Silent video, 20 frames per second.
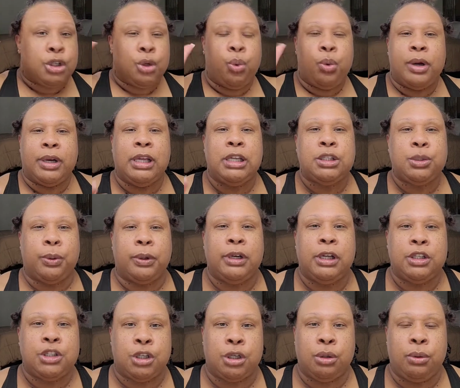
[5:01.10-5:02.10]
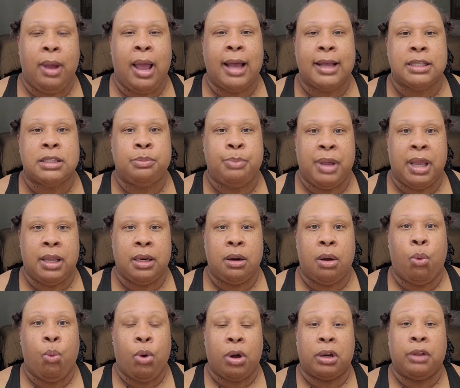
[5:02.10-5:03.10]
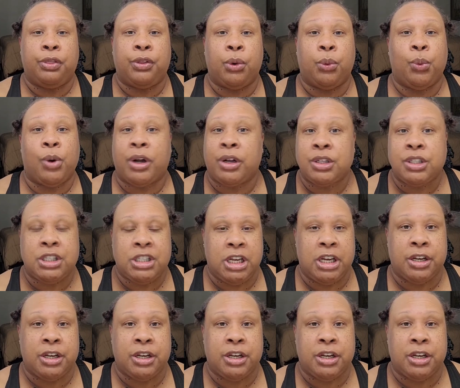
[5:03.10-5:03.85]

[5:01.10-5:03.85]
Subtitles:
2022 has been one of the worst